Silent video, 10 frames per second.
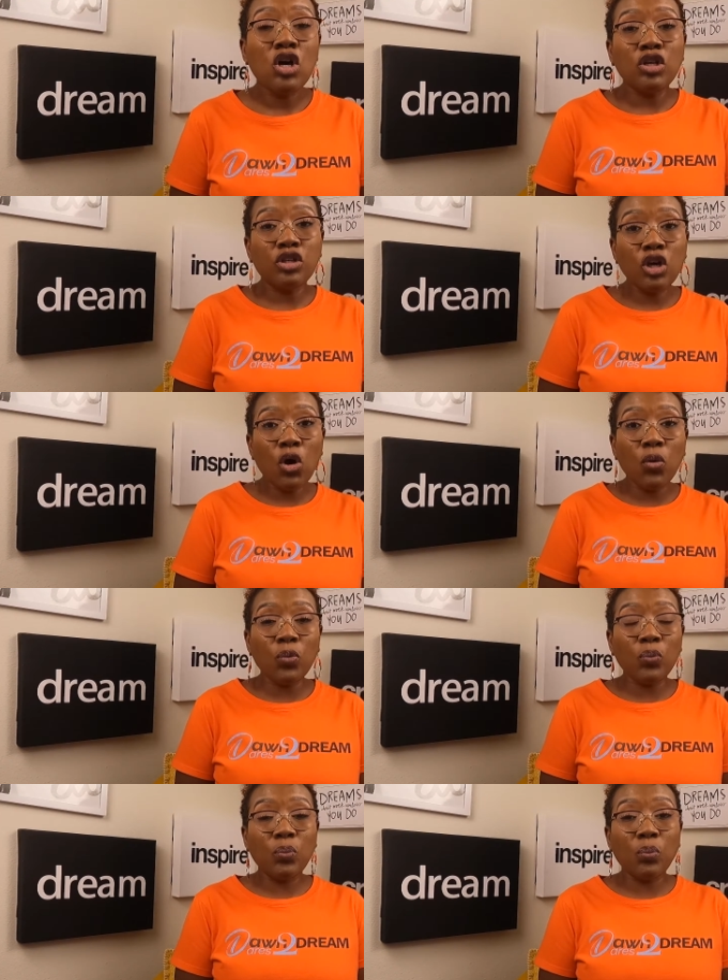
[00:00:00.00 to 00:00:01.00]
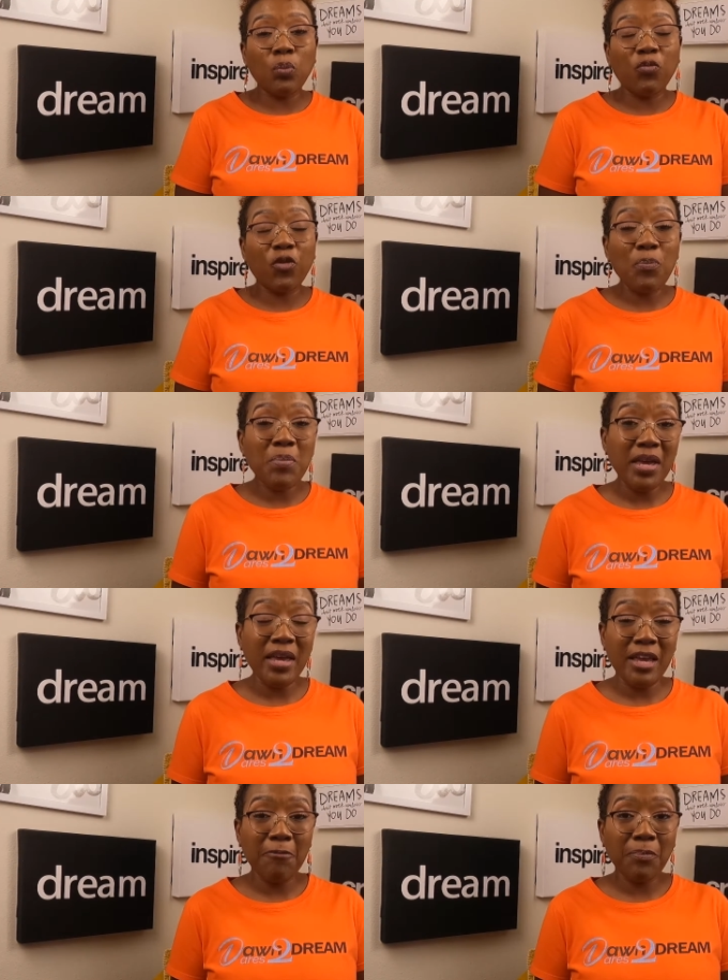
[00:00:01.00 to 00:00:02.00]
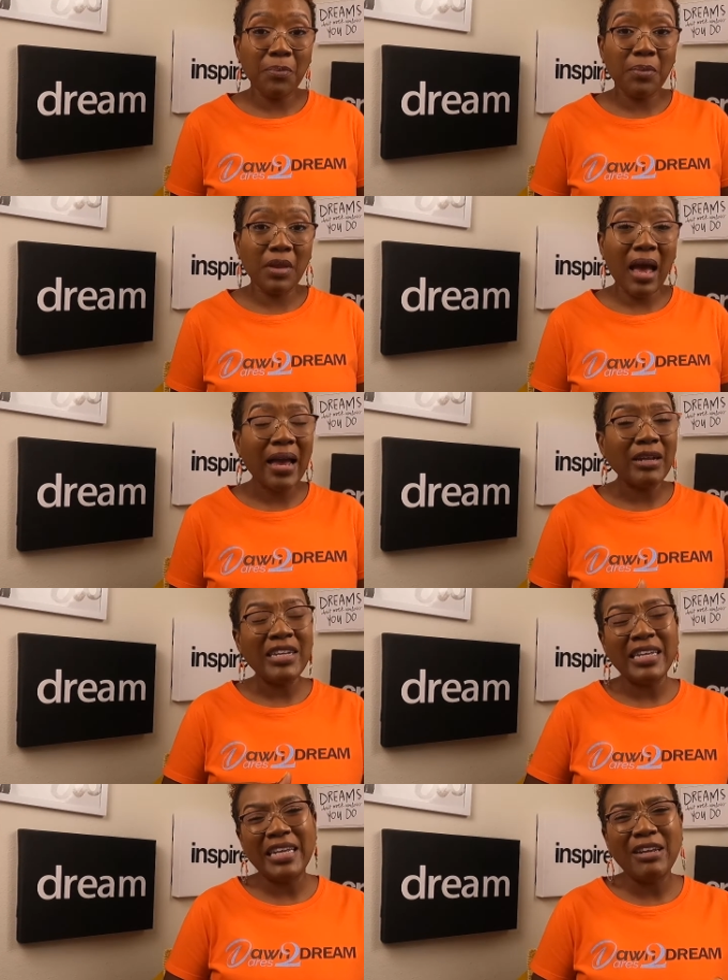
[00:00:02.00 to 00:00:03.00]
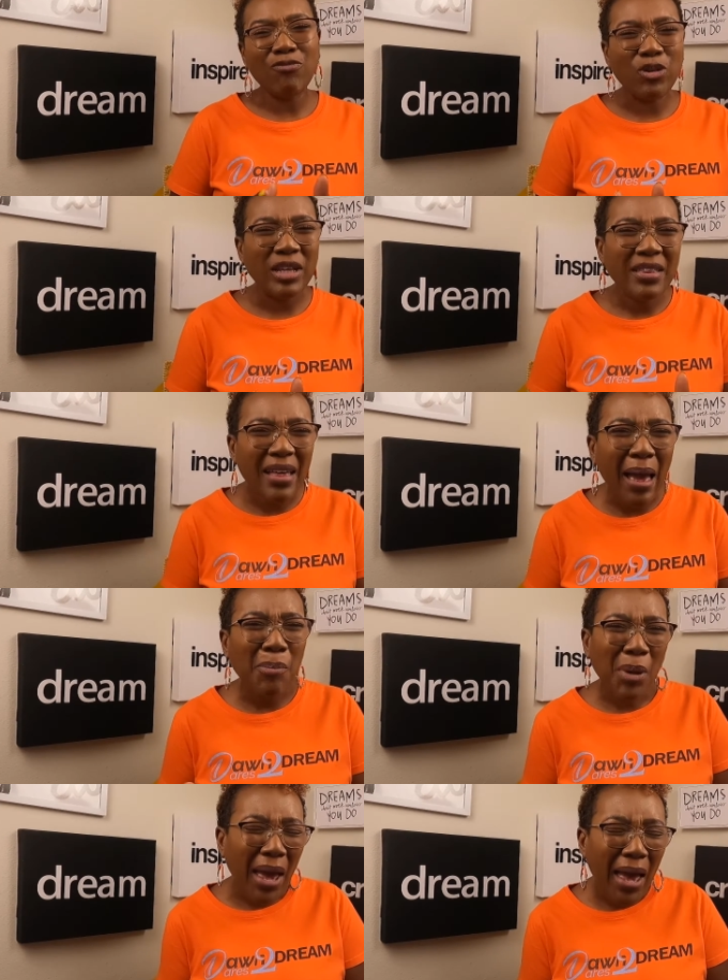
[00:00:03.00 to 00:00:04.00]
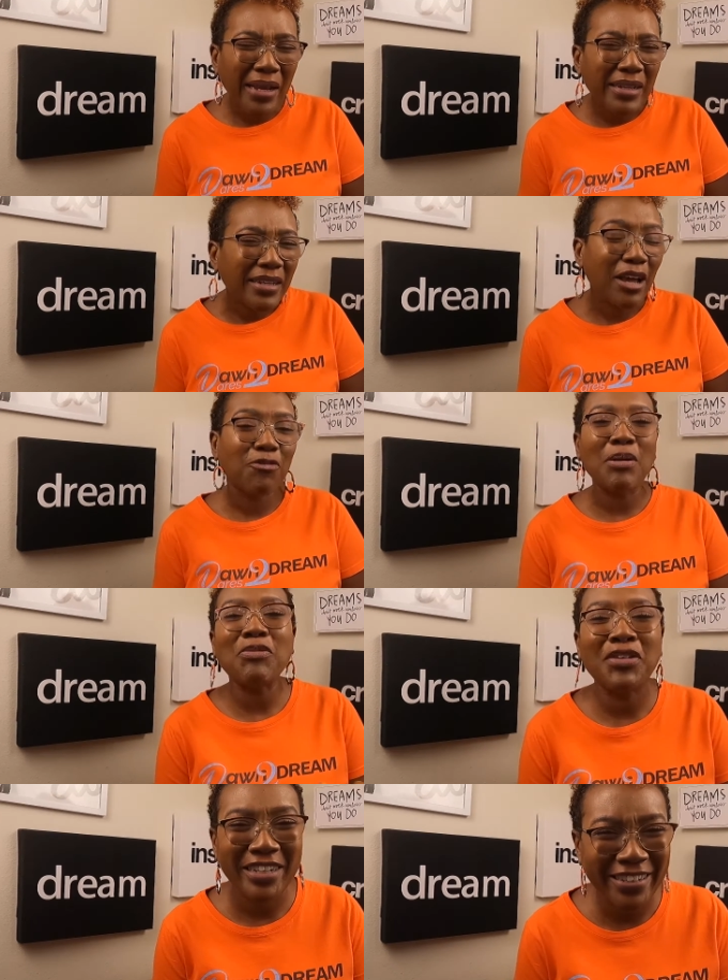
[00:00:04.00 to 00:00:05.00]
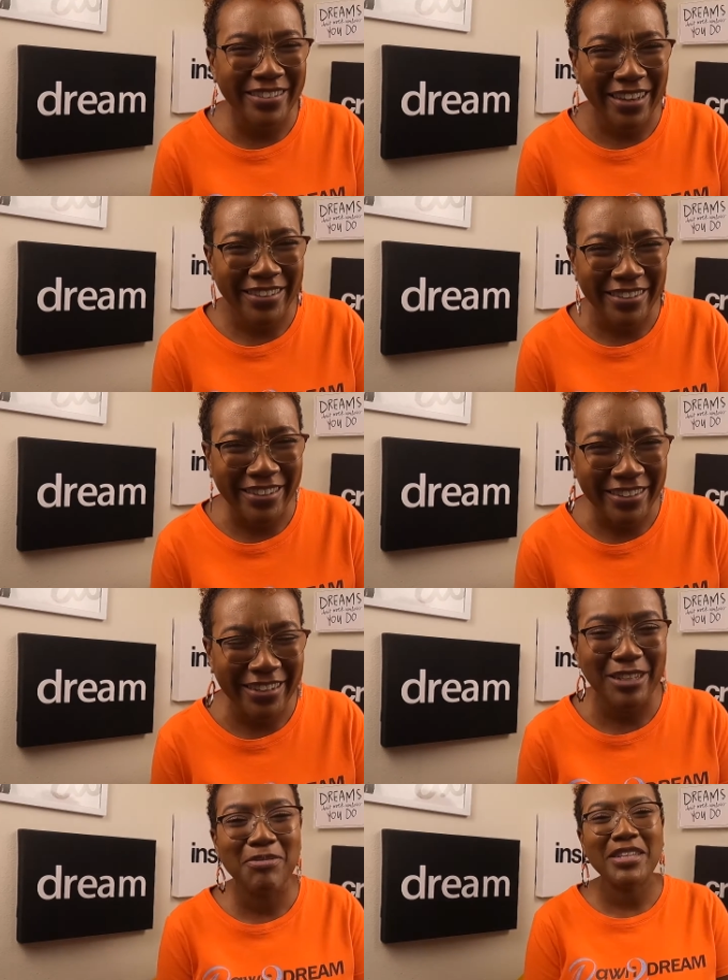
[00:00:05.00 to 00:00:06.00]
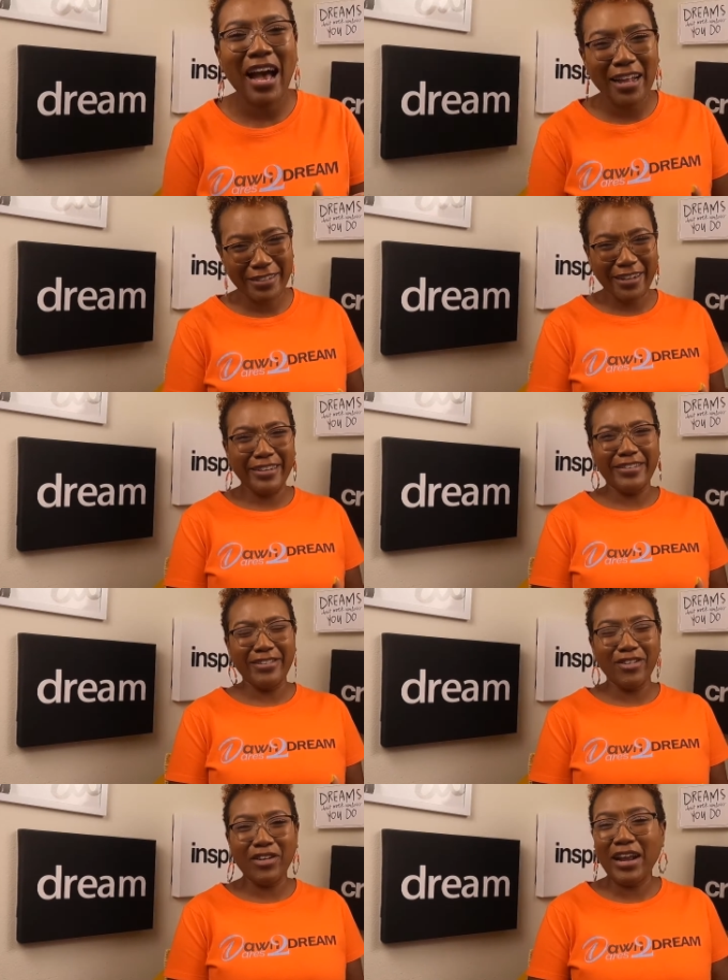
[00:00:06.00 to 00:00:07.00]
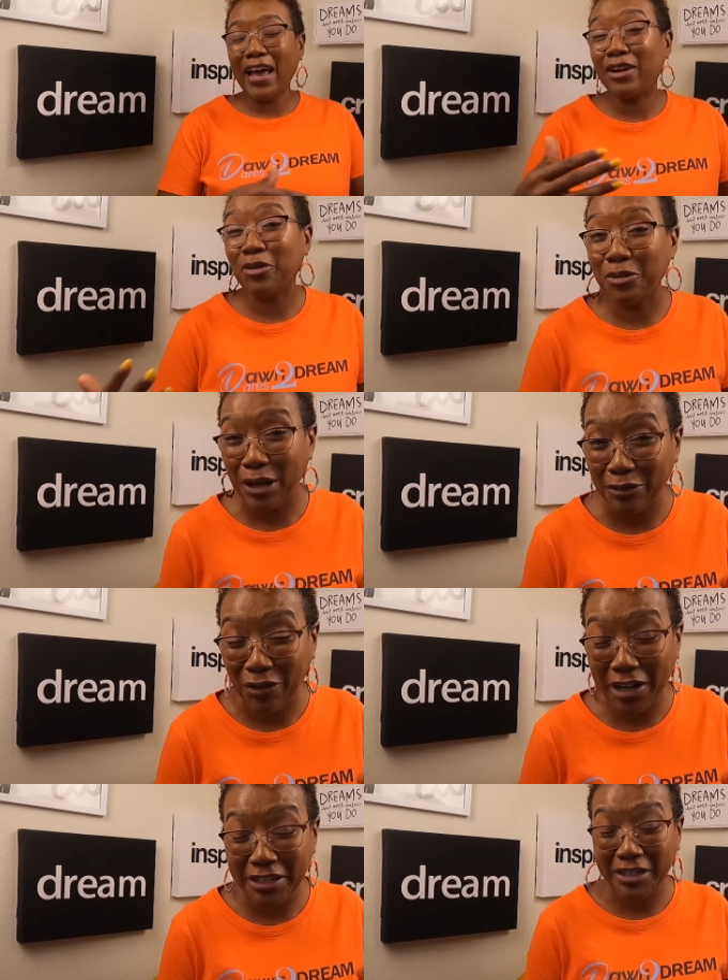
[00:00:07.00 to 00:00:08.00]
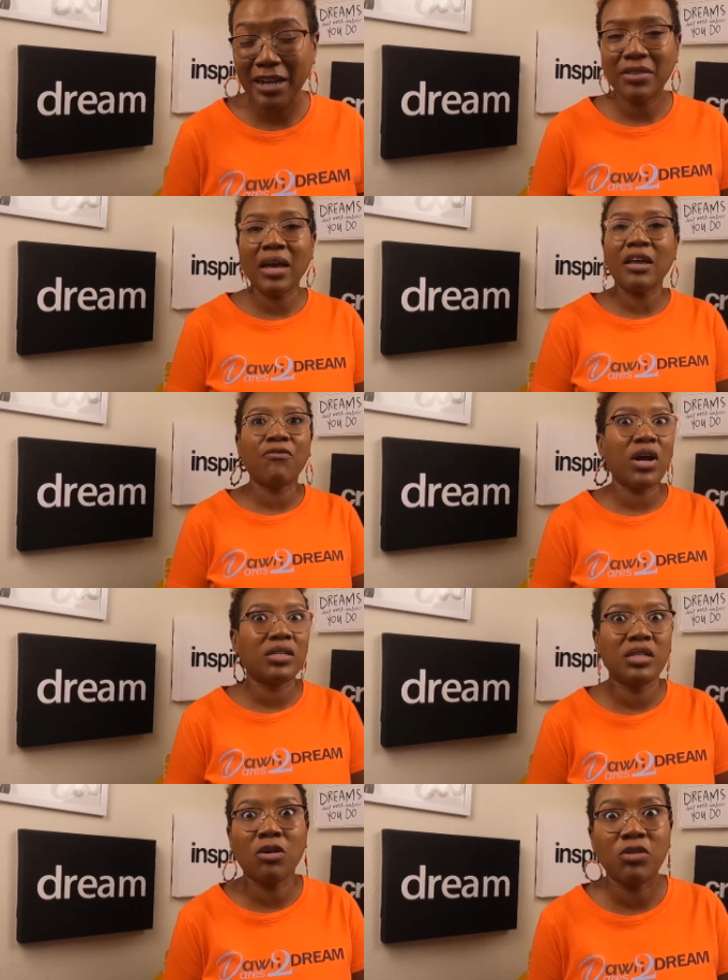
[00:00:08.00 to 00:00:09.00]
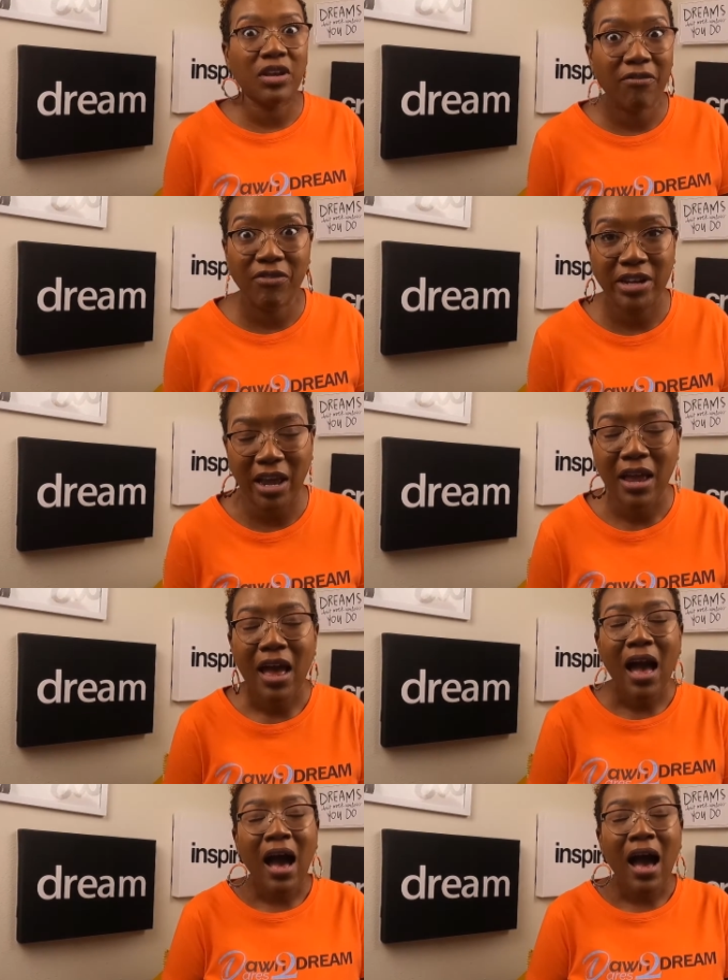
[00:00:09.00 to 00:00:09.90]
So for me, I didn't eat really that bad. Now, right before the cleanse I did, because it was the holidays, and I had a whole lot of fried chicken. I think I ate fried chicken almost every day.